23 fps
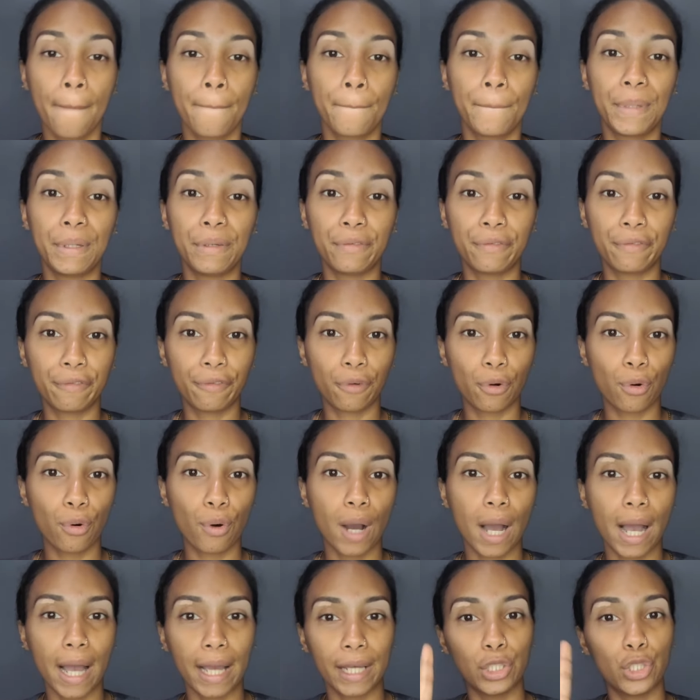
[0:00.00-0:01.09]
before
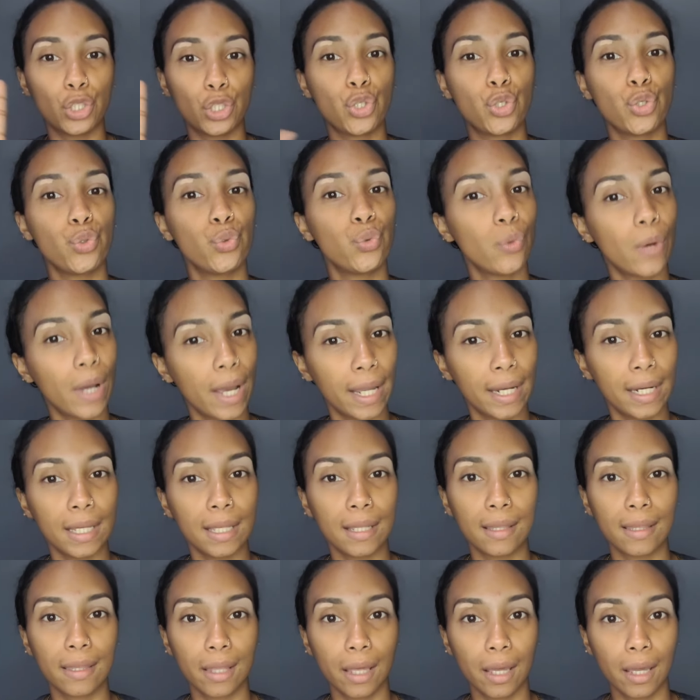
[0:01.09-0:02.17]
I do
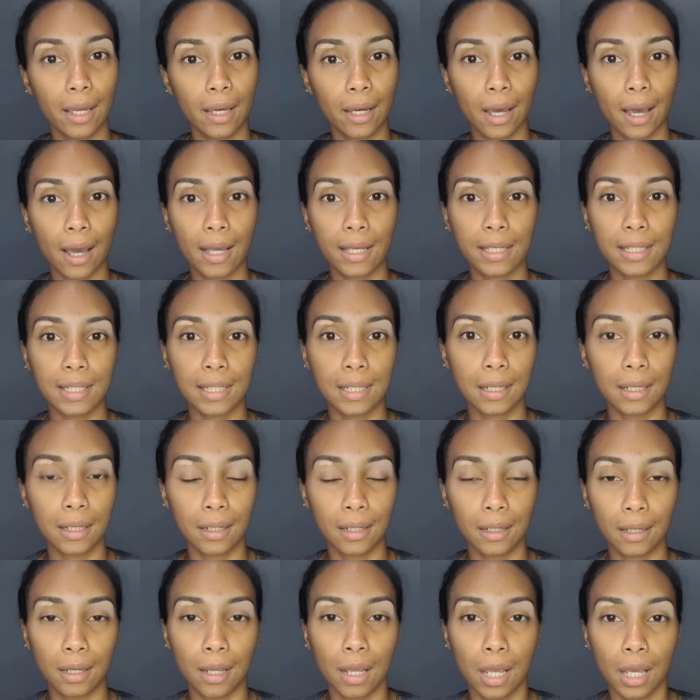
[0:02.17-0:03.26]
anything, as
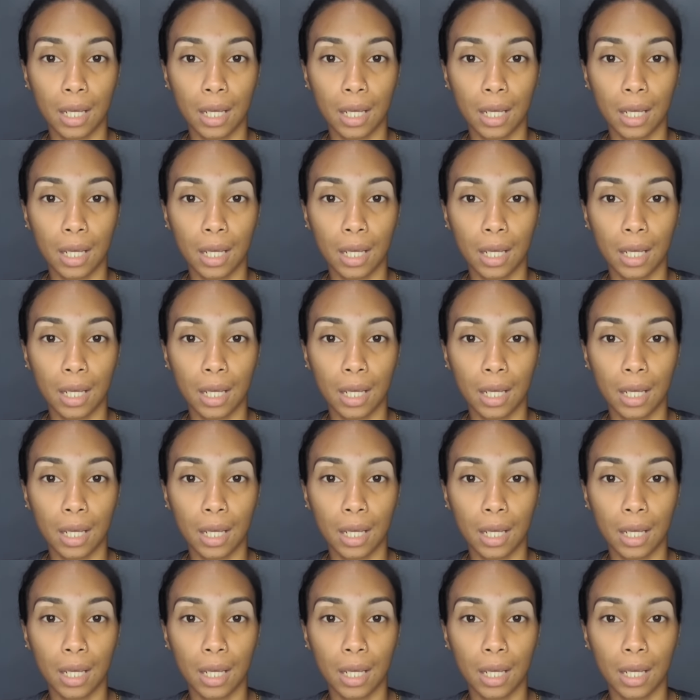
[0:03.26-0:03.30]
in,